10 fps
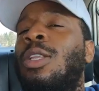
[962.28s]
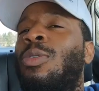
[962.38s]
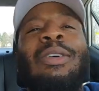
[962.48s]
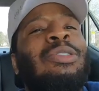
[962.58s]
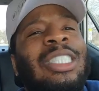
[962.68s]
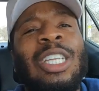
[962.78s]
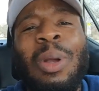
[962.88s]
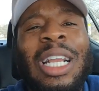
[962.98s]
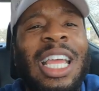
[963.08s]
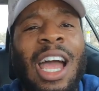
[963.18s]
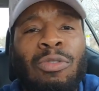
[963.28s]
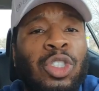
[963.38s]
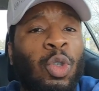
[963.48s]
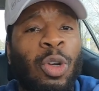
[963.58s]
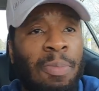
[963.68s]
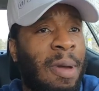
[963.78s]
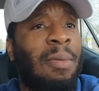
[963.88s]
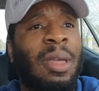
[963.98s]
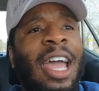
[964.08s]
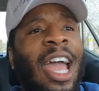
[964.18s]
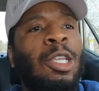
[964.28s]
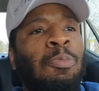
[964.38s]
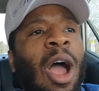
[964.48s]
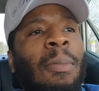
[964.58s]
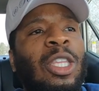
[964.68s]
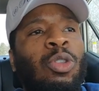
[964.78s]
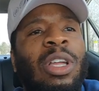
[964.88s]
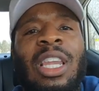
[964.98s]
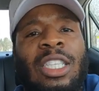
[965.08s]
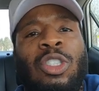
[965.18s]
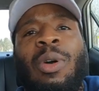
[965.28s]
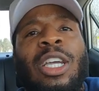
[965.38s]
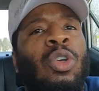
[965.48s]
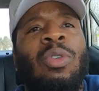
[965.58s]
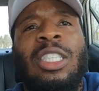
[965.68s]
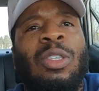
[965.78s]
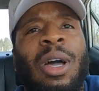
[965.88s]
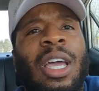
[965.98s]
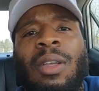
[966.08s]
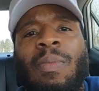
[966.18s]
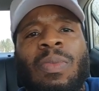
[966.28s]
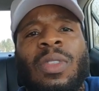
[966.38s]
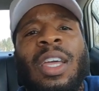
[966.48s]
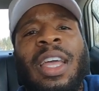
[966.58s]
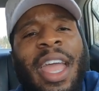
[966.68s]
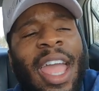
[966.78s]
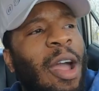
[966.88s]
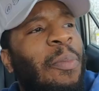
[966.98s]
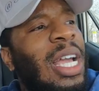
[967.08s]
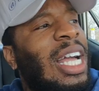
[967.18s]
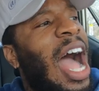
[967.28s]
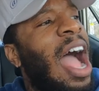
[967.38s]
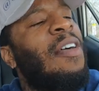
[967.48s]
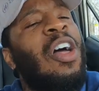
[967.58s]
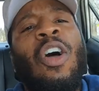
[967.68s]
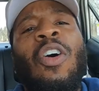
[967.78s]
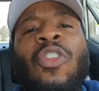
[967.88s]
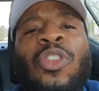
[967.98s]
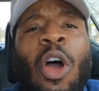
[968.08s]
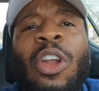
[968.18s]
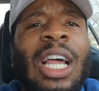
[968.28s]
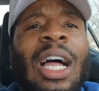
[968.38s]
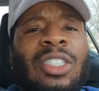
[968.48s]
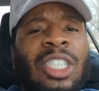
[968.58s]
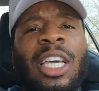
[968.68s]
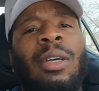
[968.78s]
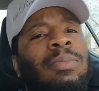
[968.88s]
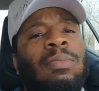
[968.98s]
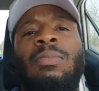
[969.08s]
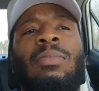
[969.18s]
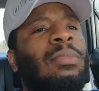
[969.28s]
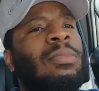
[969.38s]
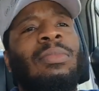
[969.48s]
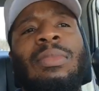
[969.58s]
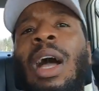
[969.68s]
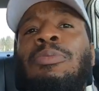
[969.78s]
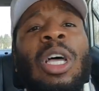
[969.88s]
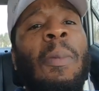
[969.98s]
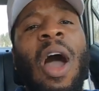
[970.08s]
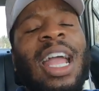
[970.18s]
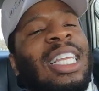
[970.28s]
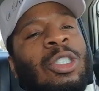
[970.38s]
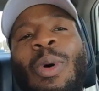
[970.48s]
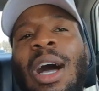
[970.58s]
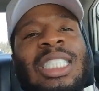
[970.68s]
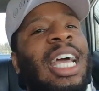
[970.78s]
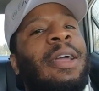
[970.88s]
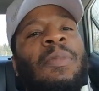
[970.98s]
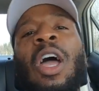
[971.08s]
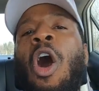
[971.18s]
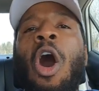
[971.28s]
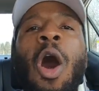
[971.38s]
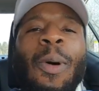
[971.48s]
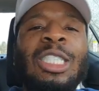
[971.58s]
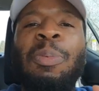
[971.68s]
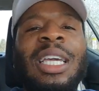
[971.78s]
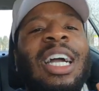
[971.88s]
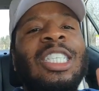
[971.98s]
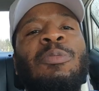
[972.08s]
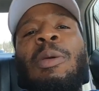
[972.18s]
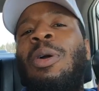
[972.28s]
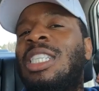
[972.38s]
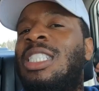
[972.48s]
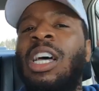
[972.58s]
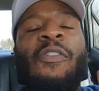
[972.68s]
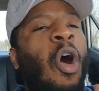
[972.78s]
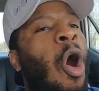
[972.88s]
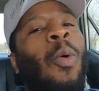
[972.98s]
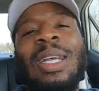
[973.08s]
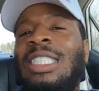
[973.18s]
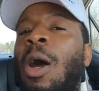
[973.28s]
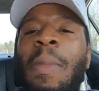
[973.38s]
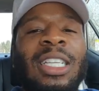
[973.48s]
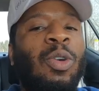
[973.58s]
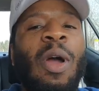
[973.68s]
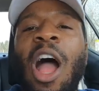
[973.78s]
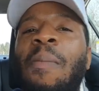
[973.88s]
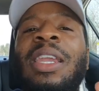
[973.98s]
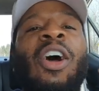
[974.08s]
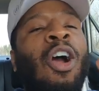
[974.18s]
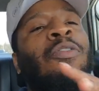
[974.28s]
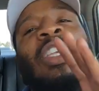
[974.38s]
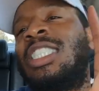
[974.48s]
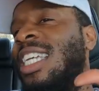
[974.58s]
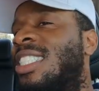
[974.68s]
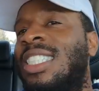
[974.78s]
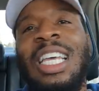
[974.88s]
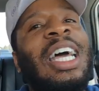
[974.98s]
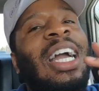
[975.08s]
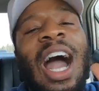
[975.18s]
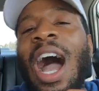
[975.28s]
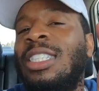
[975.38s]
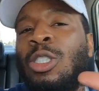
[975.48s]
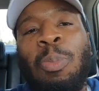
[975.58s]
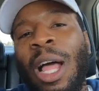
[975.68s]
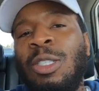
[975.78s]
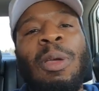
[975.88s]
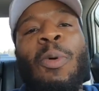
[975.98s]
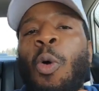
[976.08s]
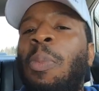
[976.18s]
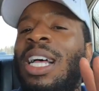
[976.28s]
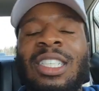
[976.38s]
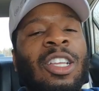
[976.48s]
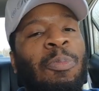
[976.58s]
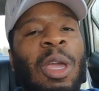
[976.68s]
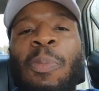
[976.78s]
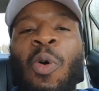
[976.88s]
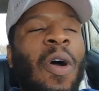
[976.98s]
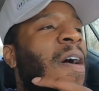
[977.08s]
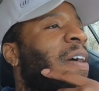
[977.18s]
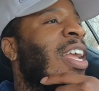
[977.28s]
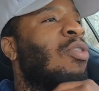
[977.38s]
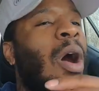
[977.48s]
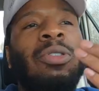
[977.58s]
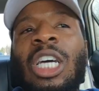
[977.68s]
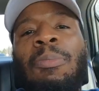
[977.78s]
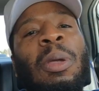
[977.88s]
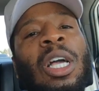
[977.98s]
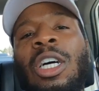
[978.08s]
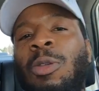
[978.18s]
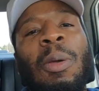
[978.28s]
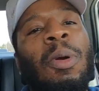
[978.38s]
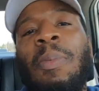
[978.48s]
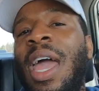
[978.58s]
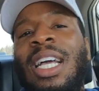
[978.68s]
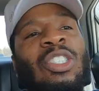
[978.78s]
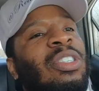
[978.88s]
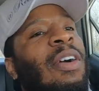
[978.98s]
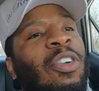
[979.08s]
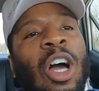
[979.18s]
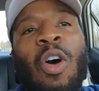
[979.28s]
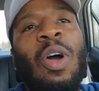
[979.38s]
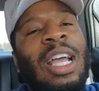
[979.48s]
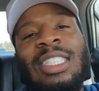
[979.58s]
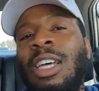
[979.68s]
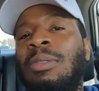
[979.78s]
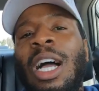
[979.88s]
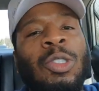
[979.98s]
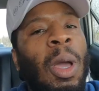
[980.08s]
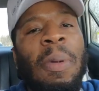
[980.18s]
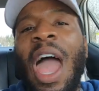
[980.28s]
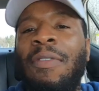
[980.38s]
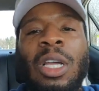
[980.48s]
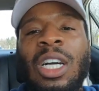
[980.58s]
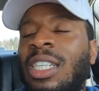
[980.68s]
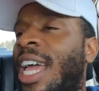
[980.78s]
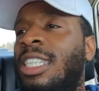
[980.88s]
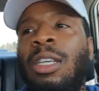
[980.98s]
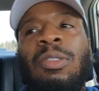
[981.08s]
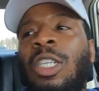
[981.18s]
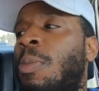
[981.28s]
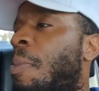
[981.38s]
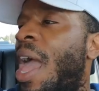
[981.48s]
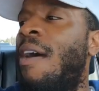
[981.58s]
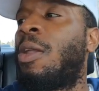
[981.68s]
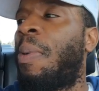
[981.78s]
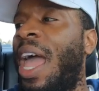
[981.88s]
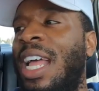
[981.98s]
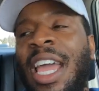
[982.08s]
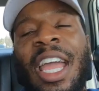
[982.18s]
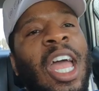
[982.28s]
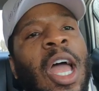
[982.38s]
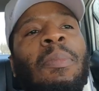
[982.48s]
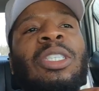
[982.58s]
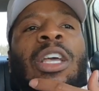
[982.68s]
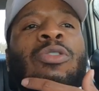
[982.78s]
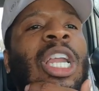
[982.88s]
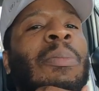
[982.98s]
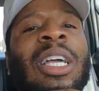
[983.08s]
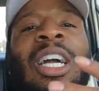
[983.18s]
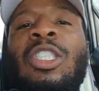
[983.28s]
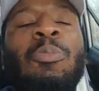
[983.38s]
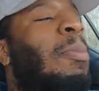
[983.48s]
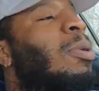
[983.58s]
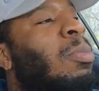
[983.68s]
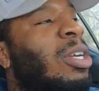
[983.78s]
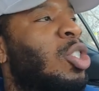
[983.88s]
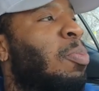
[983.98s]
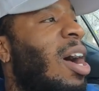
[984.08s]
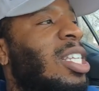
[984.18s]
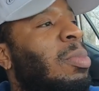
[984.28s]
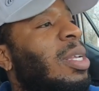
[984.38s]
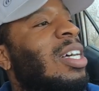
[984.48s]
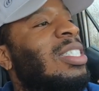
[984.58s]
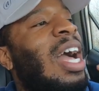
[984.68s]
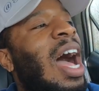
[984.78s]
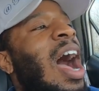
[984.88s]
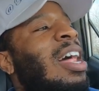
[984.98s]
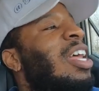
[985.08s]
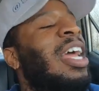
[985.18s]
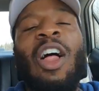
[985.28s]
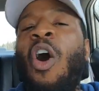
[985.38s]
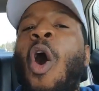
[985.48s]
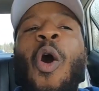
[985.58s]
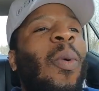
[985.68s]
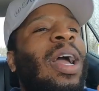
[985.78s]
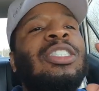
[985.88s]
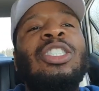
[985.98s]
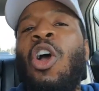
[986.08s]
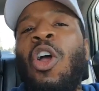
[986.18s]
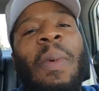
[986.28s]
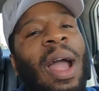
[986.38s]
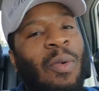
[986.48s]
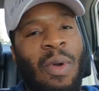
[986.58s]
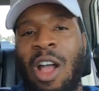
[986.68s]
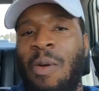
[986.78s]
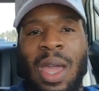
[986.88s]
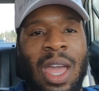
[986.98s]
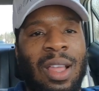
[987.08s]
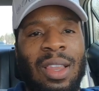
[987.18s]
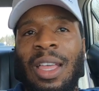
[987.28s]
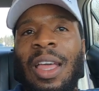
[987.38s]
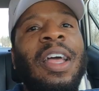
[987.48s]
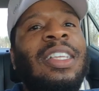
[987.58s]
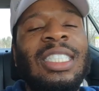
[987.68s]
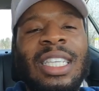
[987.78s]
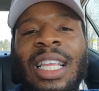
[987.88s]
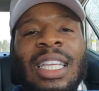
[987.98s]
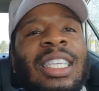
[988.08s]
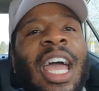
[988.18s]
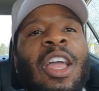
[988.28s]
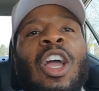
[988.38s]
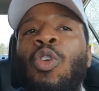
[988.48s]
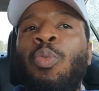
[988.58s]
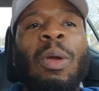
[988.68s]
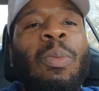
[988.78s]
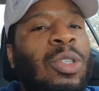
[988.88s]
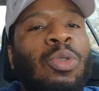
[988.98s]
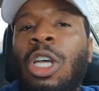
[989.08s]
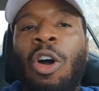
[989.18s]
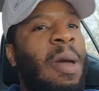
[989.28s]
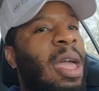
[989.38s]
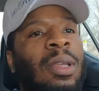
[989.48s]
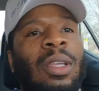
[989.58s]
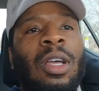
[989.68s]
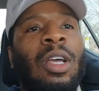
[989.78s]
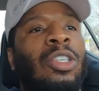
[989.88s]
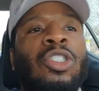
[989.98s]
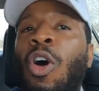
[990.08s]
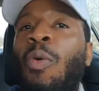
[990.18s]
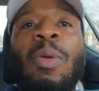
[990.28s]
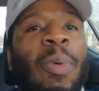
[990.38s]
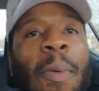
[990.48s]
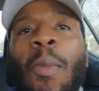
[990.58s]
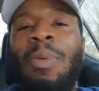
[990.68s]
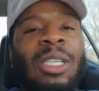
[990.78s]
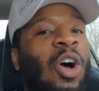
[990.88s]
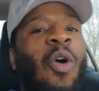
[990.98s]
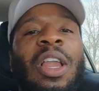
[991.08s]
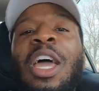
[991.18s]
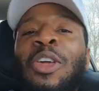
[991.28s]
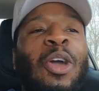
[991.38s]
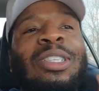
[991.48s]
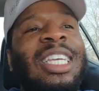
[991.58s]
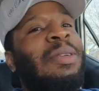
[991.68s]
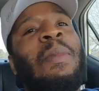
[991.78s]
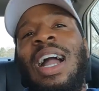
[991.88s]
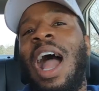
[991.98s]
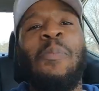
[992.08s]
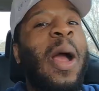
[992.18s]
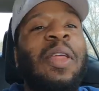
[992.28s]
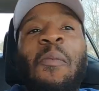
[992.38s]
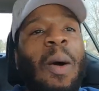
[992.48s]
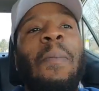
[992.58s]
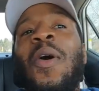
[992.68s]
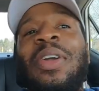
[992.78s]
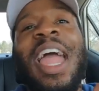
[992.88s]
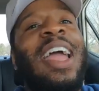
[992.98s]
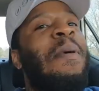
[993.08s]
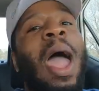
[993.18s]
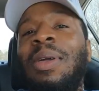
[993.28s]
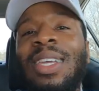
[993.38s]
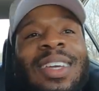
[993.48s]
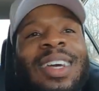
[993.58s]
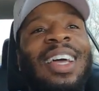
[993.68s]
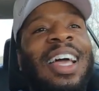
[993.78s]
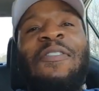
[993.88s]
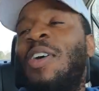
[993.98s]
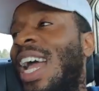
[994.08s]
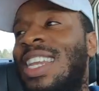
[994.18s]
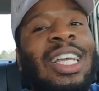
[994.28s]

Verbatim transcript: miles. It was literally down the street, baby. It's probably three lights away, two lights away. And we got $30 tip. I'm talking about, hey, this is why I say, Always be good to people because this stuff always come back around, man. The earth is it just, God just bless people who bless other people. And you always try to be good to people, man, because you never know. And sometimes you may be having a good day, sometimes you may be having a bad day, but still try to be good to people as much as possible because God, it always turn back around, man. Just like they say, you reap what you sow, baby. So we reaping what we sowing. Huge shout out my guy Brady. One more game, baby. Forget